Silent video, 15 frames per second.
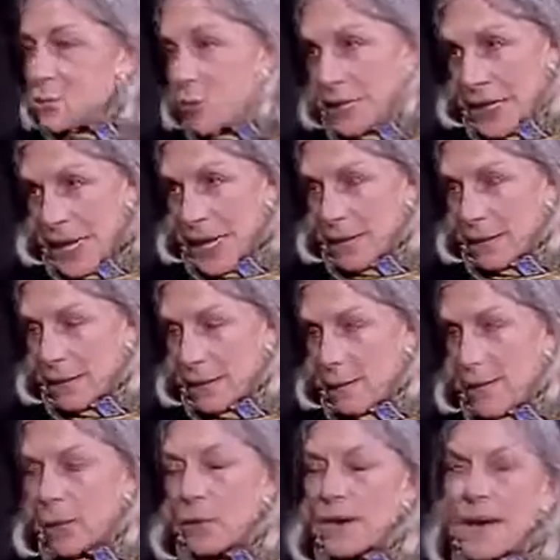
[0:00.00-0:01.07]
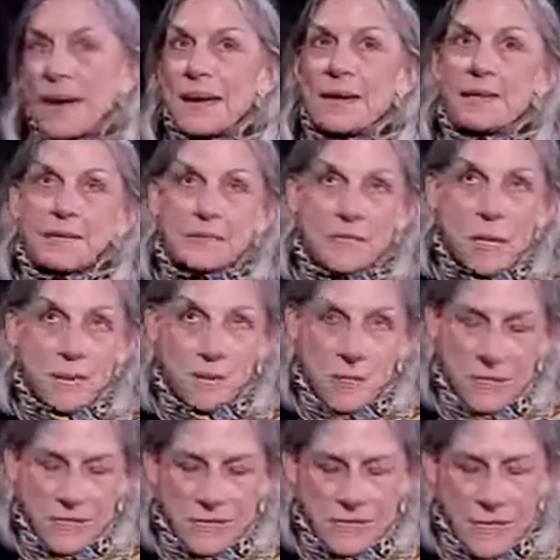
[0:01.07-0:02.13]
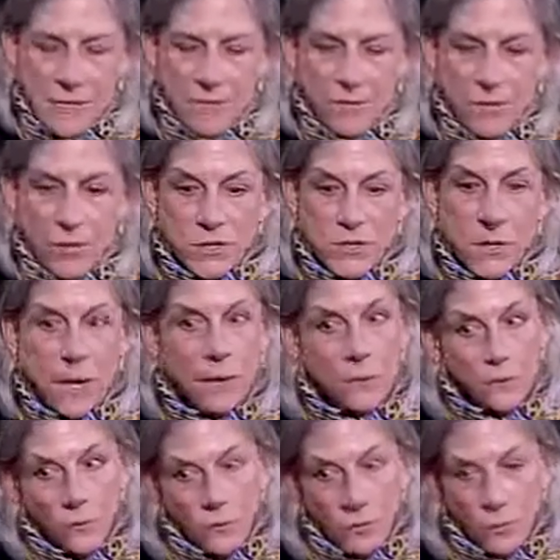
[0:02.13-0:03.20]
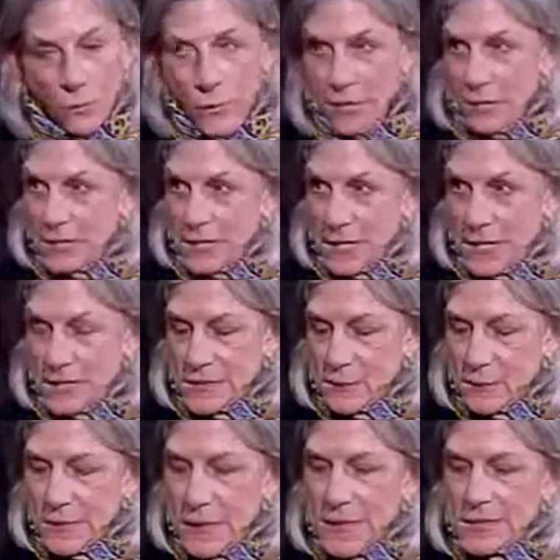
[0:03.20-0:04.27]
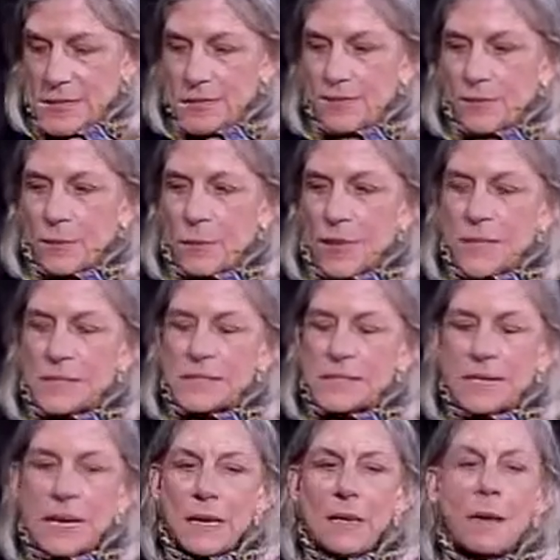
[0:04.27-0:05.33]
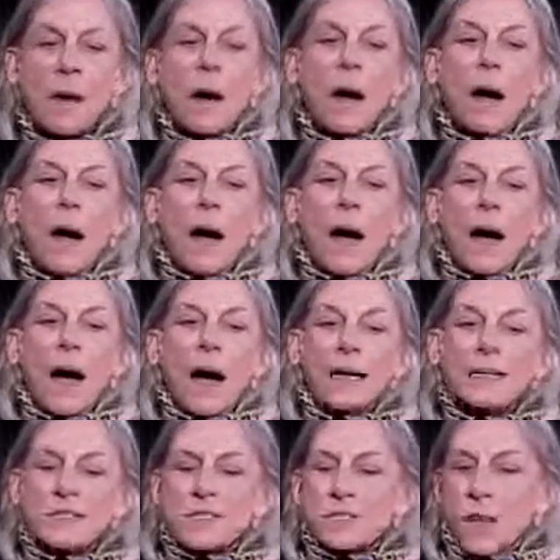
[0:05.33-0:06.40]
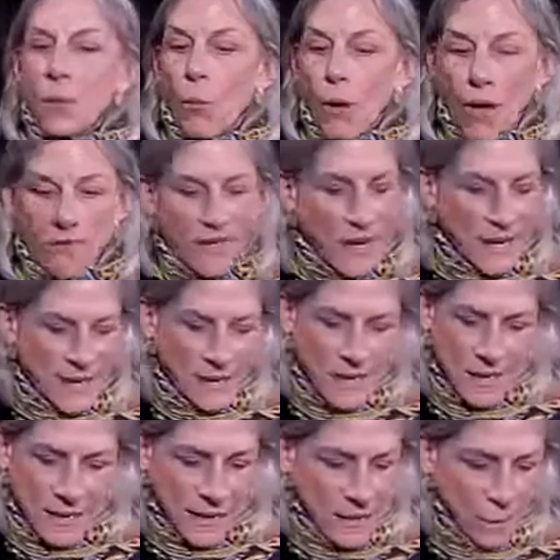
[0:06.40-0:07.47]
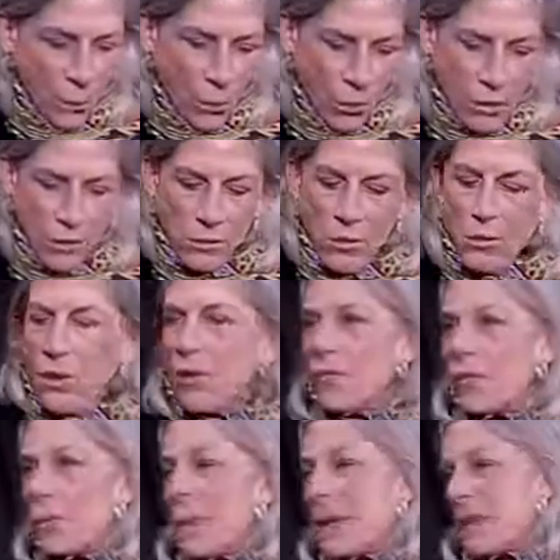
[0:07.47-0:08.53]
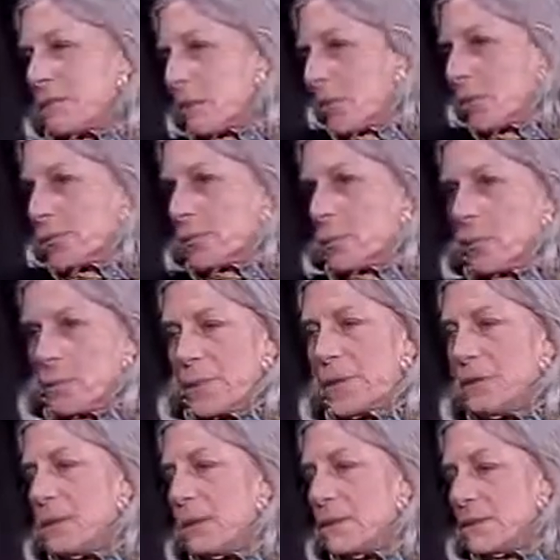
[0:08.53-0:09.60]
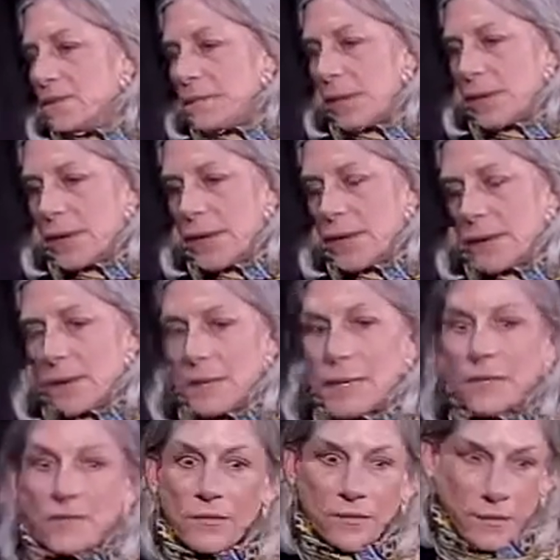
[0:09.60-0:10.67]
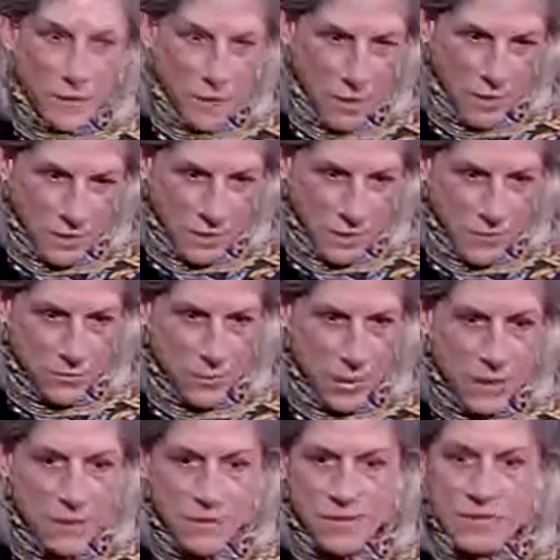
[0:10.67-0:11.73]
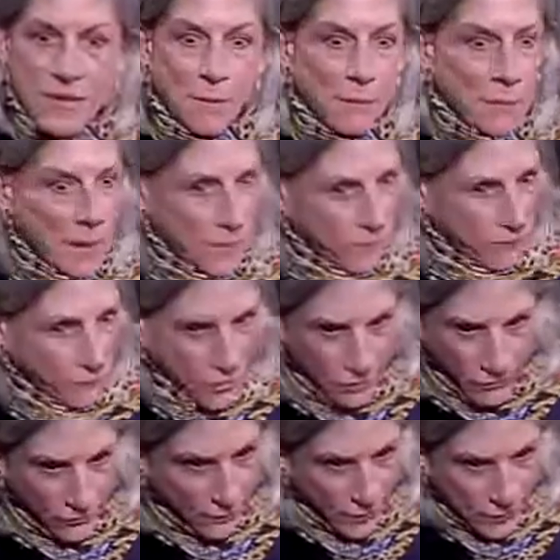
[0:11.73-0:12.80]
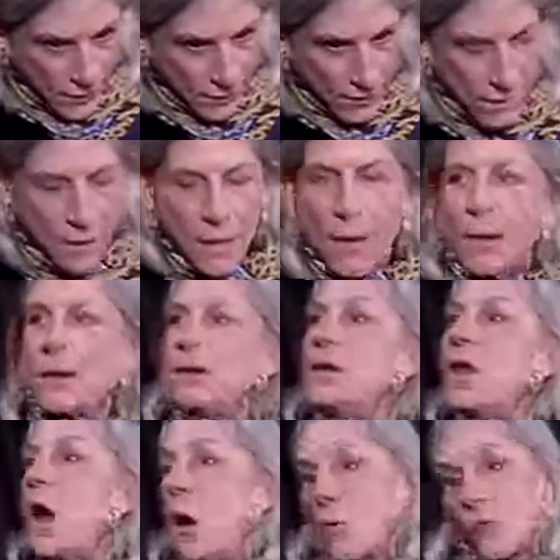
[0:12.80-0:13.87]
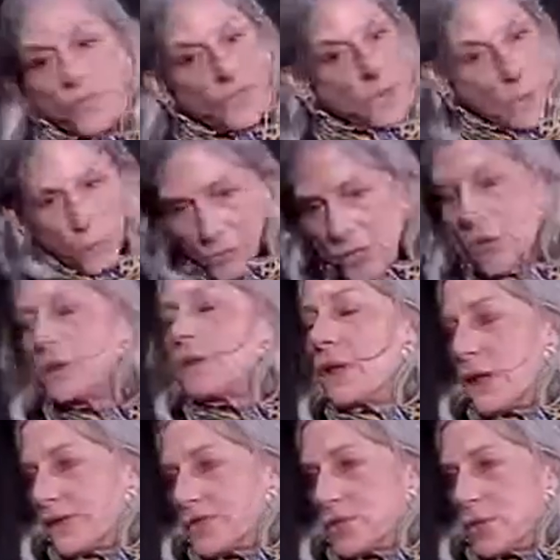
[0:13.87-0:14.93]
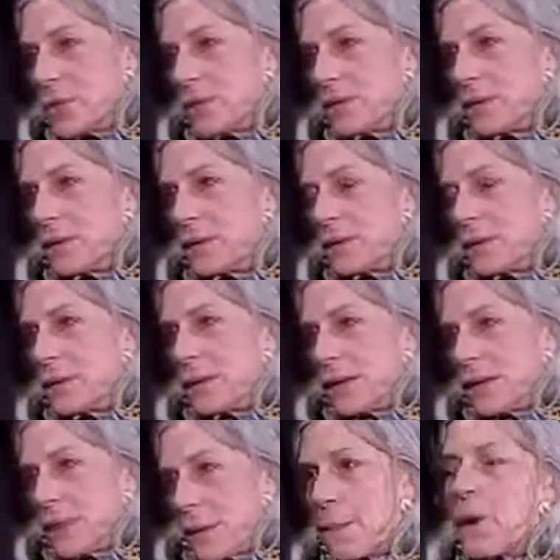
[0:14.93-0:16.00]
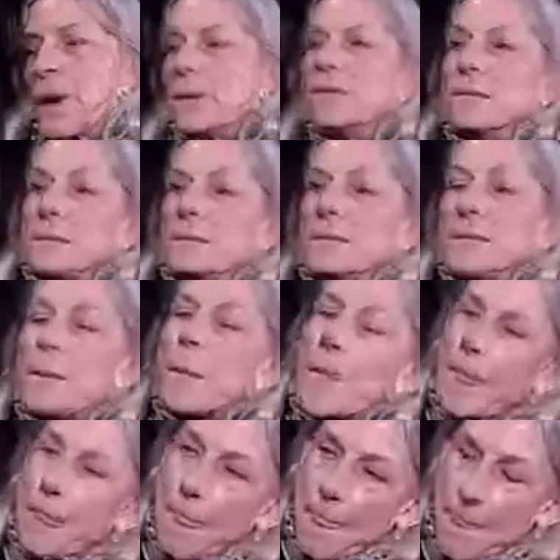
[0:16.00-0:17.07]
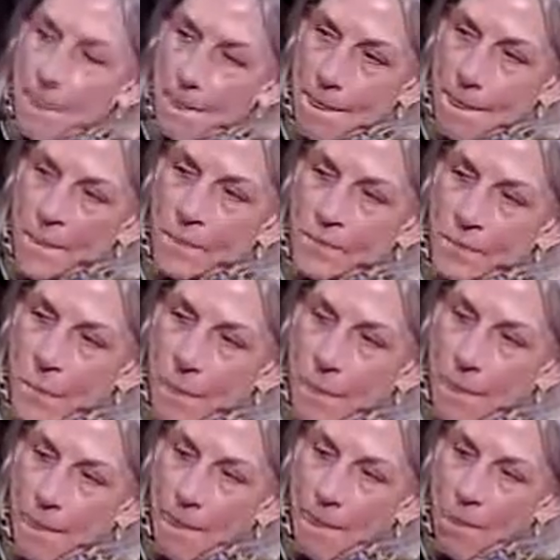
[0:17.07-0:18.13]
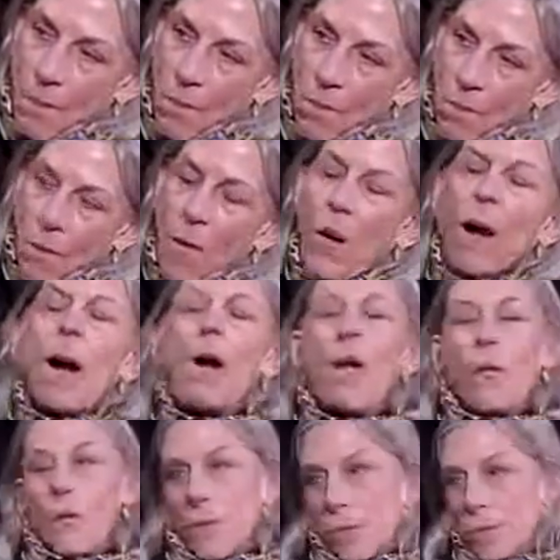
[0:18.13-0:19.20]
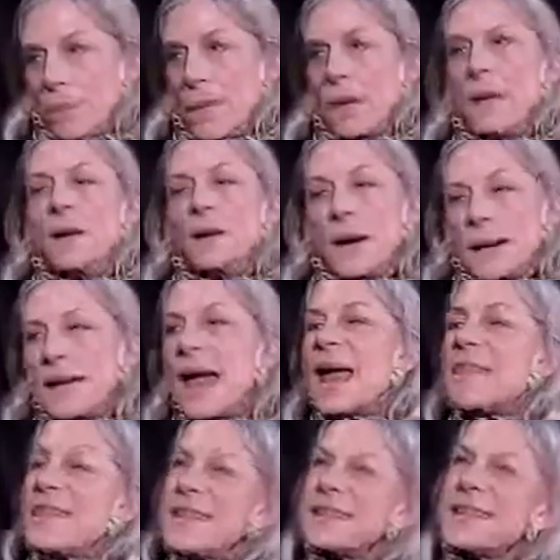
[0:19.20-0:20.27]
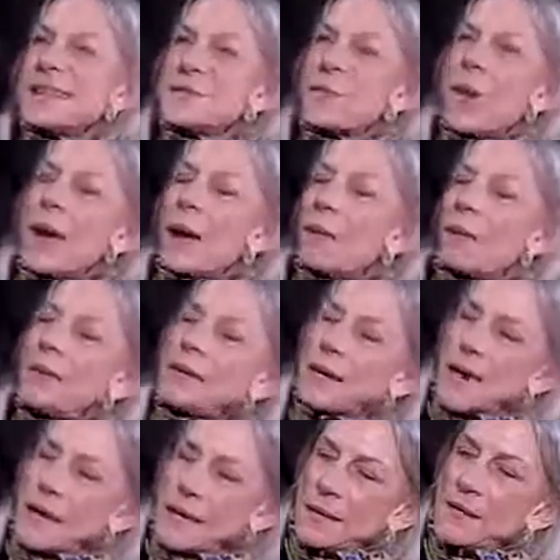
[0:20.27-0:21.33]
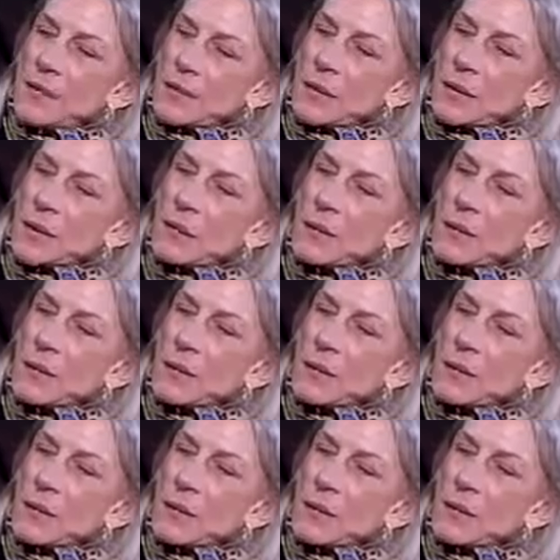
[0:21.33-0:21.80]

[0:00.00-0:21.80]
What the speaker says: organic. But organic does not mean safe, which I learned when I was taking some classes from Penn State. I just thought, well, if I get that neem oil all over me, big deal, it's organic. Yes, it's a concentrate, it's not meant for your skin. No, still put your gloves on. Okay. And you have to be careful if you're working with children around that. Yeah, I think that's why I really got into it.